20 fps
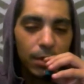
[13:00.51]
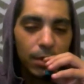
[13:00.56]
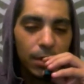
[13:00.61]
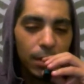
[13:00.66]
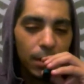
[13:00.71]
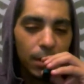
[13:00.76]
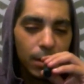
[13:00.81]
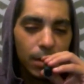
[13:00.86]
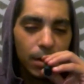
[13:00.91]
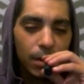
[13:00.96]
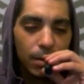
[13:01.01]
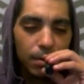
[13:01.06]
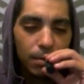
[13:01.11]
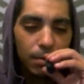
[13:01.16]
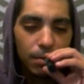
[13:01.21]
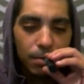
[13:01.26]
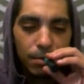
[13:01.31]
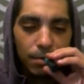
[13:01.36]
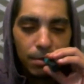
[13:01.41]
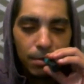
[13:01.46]

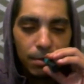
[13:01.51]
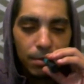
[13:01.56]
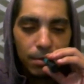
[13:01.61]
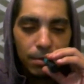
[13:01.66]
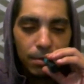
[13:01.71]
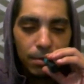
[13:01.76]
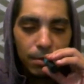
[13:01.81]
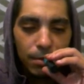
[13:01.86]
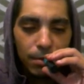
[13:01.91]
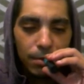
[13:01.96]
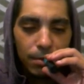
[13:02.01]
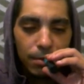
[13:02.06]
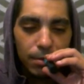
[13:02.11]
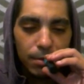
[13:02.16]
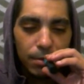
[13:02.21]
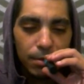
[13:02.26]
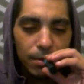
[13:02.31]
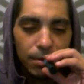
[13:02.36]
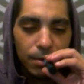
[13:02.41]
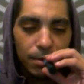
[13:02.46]

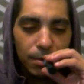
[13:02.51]
(no one is talking)